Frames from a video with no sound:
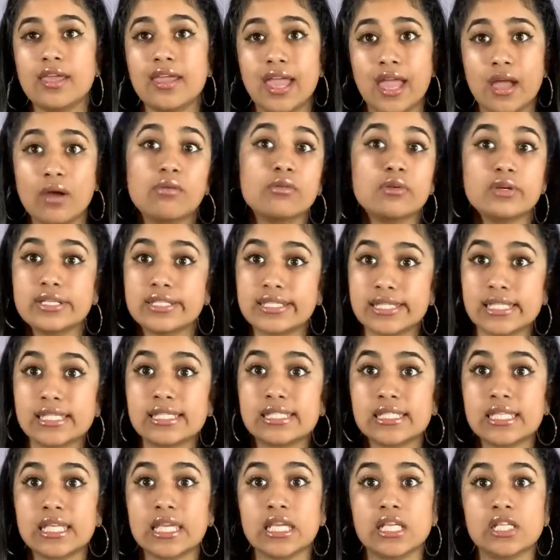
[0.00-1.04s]
And we were
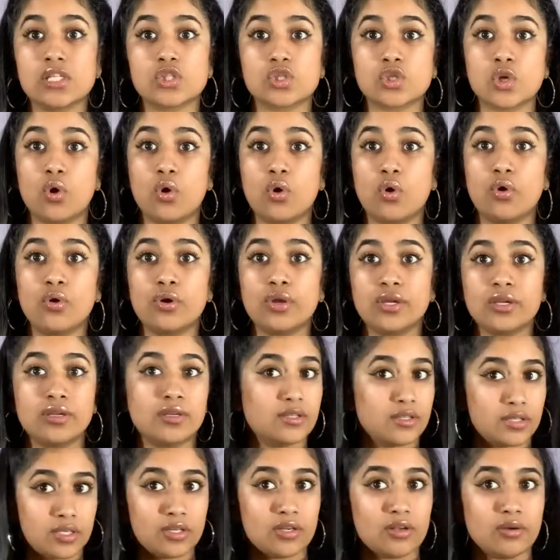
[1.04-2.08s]
16, so
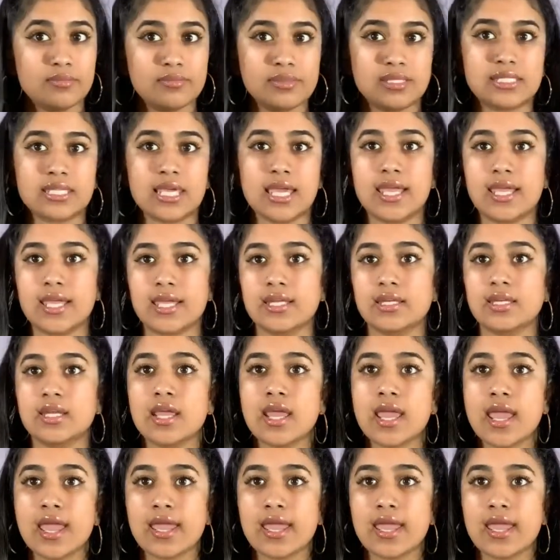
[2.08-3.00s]
you know what I'm saying?